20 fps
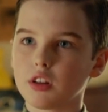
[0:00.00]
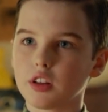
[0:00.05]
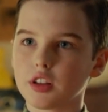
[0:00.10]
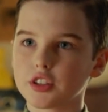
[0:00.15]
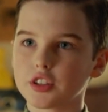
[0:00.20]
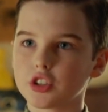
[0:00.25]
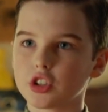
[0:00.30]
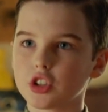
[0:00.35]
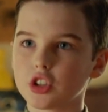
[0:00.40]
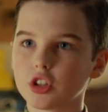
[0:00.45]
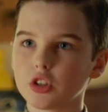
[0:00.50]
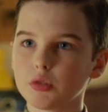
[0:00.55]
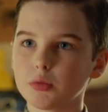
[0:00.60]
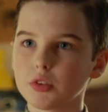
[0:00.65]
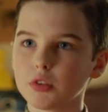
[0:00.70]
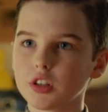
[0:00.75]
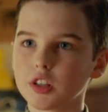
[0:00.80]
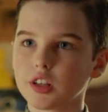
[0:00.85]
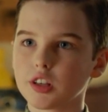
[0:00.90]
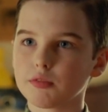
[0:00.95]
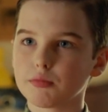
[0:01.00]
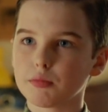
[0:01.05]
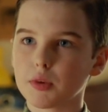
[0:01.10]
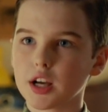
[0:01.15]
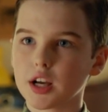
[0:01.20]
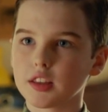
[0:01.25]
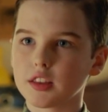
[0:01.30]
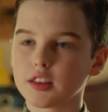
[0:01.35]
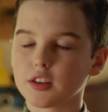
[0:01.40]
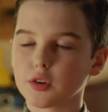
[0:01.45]
still believe
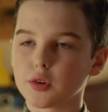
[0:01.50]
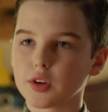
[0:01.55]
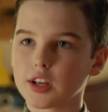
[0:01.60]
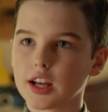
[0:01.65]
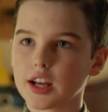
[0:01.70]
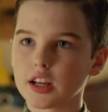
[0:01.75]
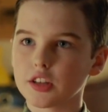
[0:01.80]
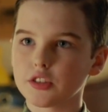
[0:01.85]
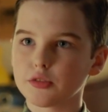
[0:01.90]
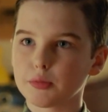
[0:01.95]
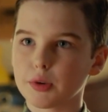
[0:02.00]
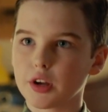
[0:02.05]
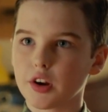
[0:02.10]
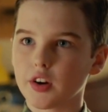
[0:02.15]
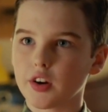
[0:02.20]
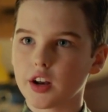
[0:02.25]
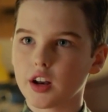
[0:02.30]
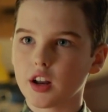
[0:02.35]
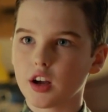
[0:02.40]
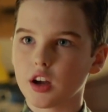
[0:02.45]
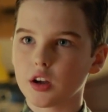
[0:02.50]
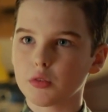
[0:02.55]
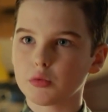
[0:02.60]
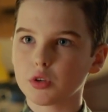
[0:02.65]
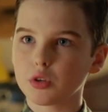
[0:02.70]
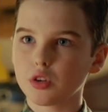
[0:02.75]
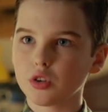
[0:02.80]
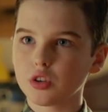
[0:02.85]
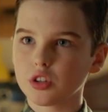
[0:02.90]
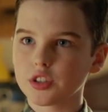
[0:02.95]
my theory has merit, I
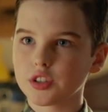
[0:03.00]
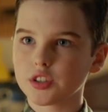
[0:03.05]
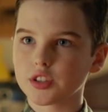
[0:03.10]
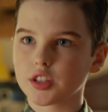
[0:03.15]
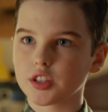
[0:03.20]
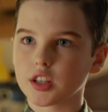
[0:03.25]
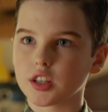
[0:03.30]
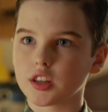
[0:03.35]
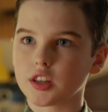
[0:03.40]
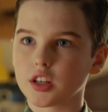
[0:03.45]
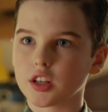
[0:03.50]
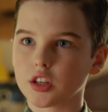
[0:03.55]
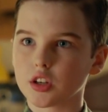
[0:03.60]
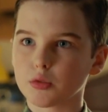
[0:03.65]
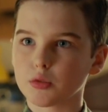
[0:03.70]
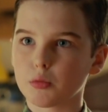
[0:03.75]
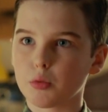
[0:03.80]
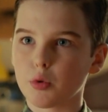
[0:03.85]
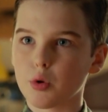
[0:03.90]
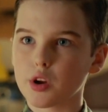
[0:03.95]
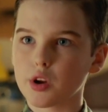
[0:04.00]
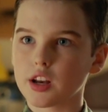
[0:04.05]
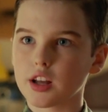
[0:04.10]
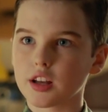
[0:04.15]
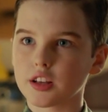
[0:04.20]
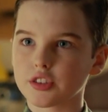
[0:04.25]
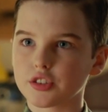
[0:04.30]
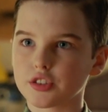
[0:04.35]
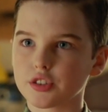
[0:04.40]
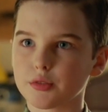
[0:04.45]
will concede that your point
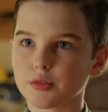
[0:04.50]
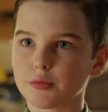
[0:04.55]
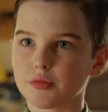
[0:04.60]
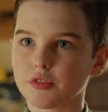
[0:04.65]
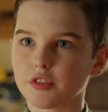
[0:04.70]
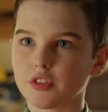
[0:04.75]
has some